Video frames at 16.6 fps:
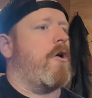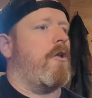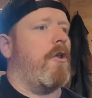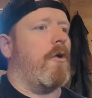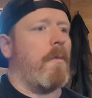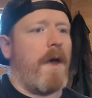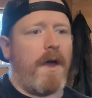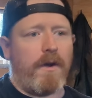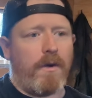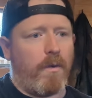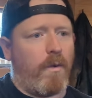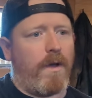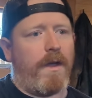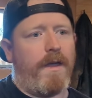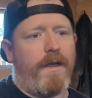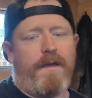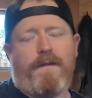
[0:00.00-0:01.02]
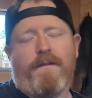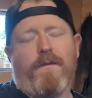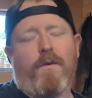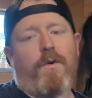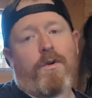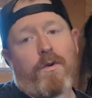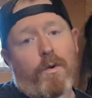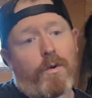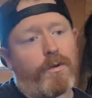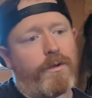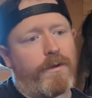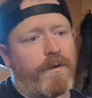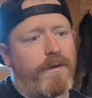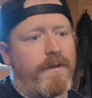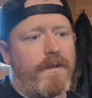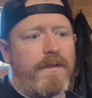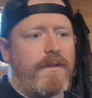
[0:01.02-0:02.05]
No matter what, or colder.